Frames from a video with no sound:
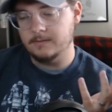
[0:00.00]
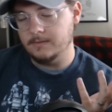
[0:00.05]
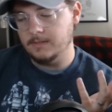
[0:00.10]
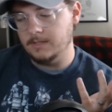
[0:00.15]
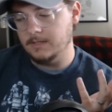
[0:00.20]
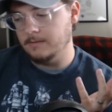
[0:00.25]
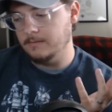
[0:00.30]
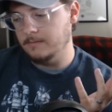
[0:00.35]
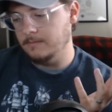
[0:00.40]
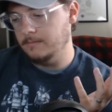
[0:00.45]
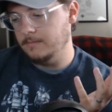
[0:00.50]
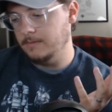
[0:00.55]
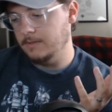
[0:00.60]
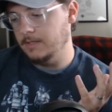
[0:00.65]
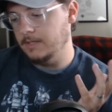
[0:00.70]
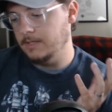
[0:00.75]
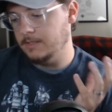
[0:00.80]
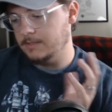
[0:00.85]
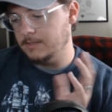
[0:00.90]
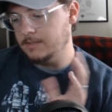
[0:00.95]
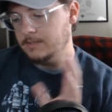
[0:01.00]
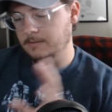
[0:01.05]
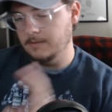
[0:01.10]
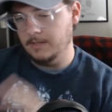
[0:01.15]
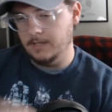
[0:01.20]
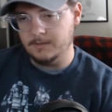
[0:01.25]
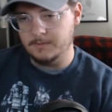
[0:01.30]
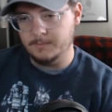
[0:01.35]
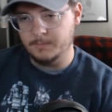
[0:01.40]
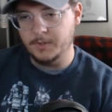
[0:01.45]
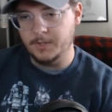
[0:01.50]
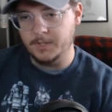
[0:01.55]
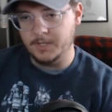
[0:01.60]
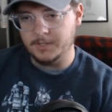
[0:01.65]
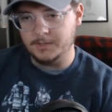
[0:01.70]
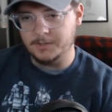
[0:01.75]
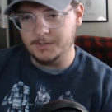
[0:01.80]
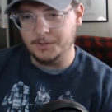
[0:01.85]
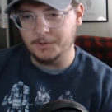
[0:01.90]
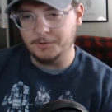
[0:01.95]
and it's, it's put
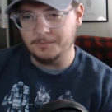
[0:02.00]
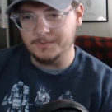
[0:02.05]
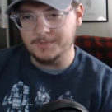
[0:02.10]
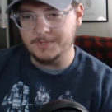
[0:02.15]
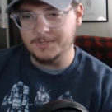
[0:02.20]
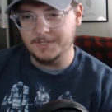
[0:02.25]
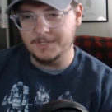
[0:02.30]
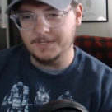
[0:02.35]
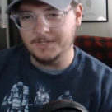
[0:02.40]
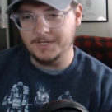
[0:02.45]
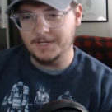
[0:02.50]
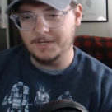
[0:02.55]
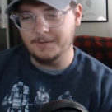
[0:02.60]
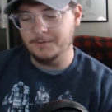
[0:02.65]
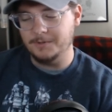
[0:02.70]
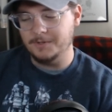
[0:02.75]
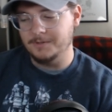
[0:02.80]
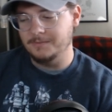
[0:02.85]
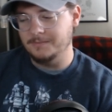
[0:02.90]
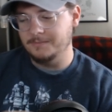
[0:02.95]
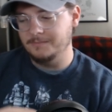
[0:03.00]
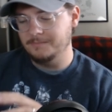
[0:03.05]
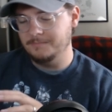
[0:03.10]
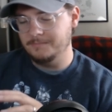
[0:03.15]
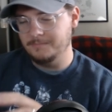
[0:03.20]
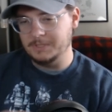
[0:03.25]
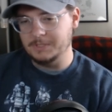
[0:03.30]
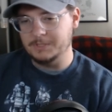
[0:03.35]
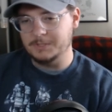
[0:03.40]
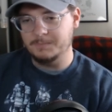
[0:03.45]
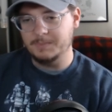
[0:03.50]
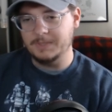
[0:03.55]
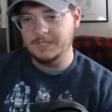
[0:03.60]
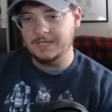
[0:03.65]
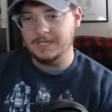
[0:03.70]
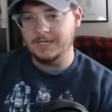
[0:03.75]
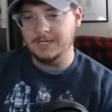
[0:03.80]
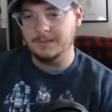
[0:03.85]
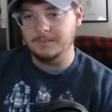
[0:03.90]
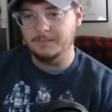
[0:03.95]
in terms that they would be
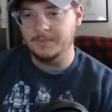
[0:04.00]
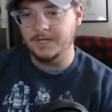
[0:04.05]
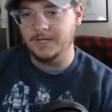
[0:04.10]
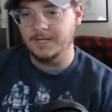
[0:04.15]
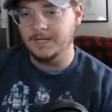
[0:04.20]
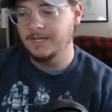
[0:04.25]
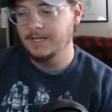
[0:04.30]
speaking, but,